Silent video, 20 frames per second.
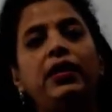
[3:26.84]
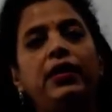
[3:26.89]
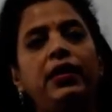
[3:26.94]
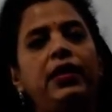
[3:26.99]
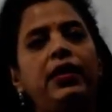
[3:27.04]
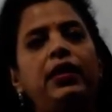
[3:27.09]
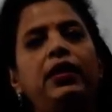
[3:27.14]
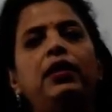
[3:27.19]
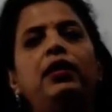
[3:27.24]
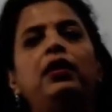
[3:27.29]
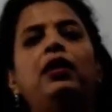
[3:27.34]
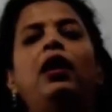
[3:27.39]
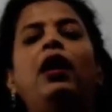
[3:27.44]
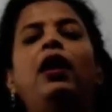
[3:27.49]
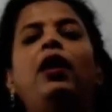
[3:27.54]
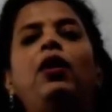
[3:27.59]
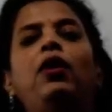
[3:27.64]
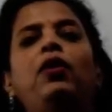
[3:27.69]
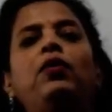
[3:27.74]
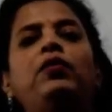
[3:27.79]
will read
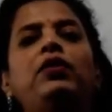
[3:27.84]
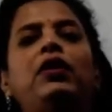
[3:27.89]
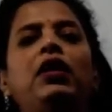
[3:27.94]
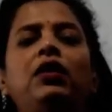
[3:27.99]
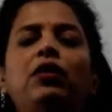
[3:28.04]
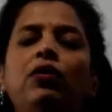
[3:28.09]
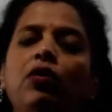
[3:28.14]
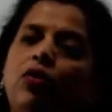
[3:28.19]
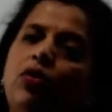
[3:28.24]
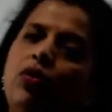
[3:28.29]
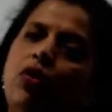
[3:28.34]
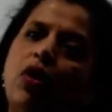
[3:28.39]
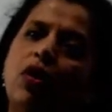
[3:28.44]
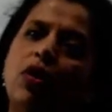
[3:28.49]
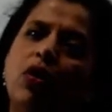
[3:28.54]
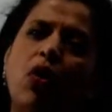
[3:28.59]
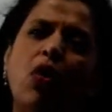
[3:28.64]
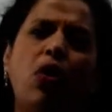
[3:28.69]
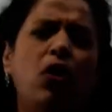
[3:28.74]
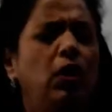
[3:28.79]
along with that.
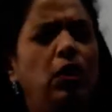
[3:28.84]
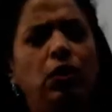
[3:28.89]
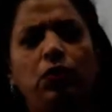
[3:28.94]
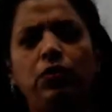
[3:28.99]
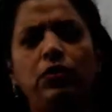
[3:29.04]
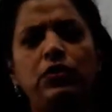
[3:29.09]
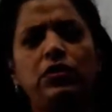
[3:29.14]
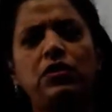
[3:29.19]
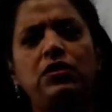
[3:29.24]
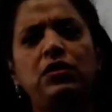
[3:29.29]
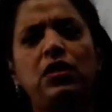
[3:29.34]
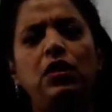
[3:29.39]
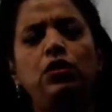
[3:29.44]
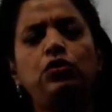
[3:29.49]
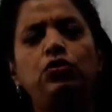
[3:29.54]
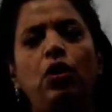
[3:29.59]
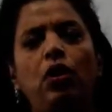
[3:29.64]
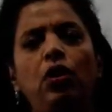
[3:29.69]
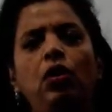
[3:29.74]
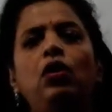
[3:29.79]
Not all the questions I will
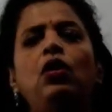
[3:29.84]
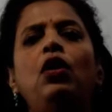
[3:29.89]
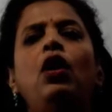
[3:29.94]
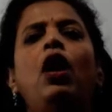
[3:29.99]
solve.